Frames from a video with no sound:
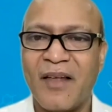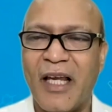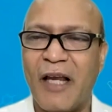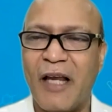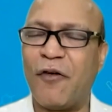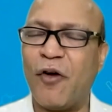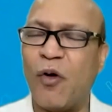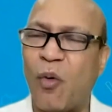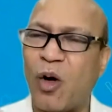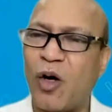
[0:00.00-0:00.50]

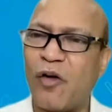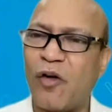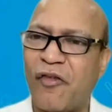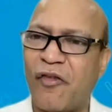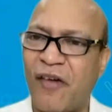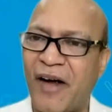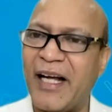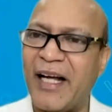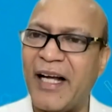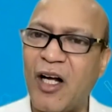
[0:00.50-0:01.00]
If you want to
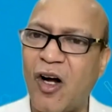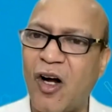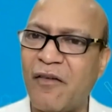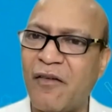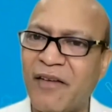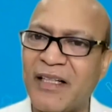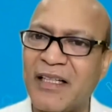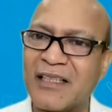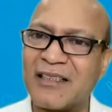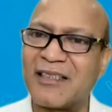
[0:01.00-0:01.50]
find
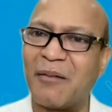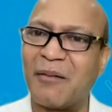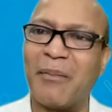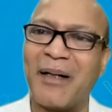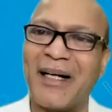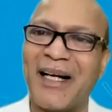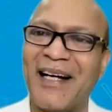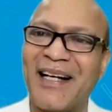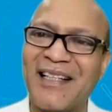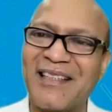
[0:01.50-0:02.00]
out whether
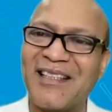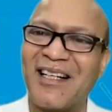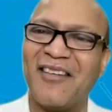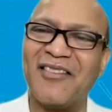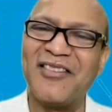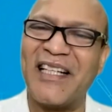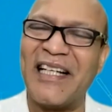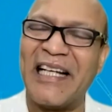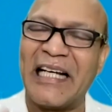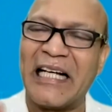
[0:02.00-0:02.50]
somebody
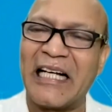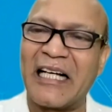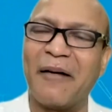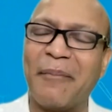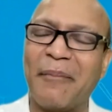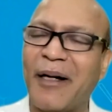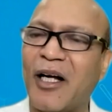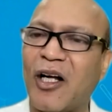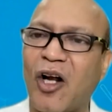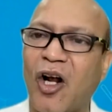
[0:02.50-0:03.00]
deserves an
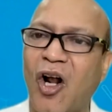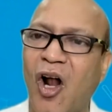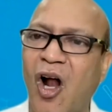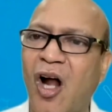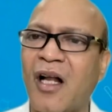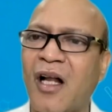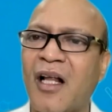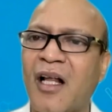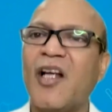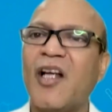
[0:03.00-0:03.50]
increment or
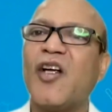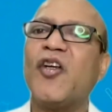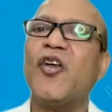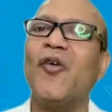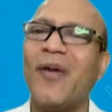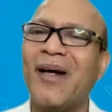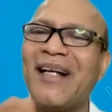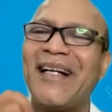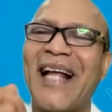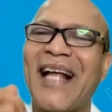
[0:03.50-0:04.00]
not,
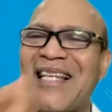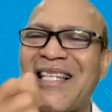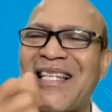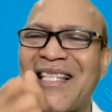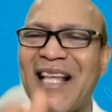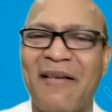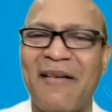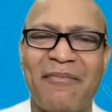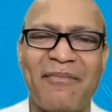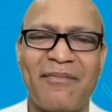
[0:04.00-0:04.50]
you will
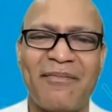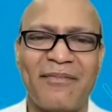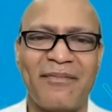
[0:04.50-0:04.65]
test them.